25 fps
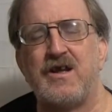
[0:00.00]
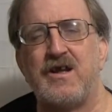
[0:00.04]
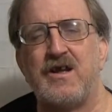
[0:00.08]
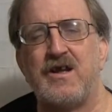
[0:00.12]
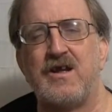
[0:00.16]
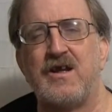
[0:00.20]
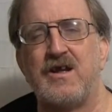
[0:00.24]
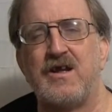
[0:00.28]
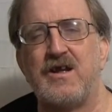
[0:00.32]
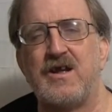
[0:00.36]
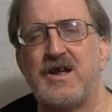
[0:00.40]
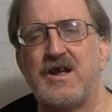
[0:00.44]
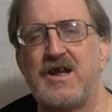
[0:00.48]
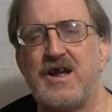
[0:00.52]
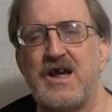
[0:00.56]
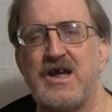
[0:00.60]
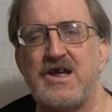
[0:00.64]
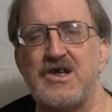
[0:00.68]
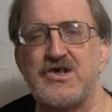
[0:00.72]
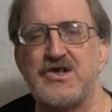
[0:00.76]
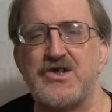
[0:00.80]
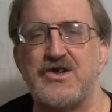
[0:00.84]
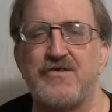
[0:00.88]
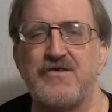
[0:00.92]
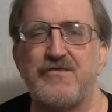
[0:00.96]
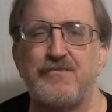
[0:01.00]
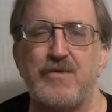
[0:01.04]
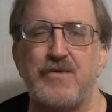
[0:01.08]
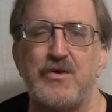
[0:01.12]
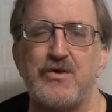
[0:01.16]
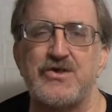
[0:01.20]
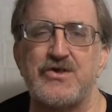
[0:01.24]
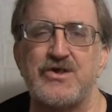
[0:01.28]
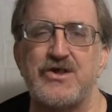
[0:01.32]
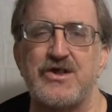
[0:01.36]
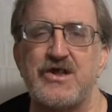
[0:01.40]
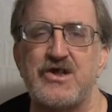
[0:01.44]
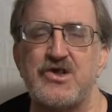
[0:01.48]
And in the case of
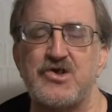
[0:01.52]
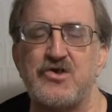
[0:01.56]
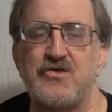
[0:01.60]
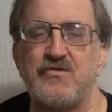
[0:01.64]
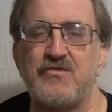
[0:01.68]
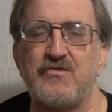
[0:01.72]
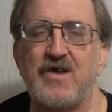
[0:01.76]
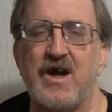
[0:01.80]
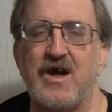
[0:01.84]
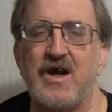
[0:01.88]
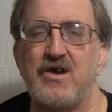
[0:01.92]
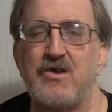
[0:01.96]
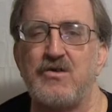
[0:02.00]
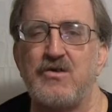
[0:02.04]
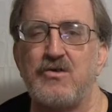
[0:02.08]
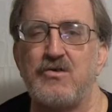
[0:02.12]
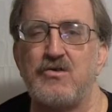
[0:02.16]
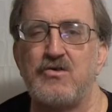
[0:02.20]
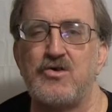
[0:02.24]
most of these, you've got